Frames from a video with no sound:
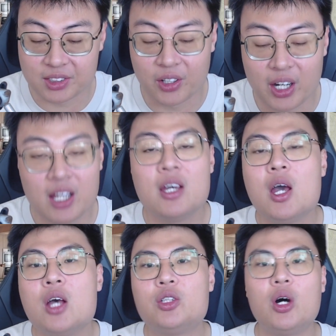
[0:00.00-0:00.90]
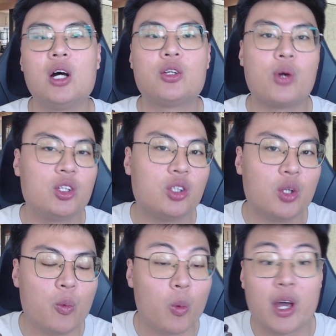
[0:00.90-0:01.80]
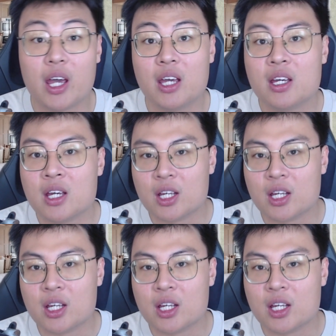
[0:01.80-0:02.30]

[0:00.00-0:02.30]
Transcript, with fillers: Alright, so a traditional way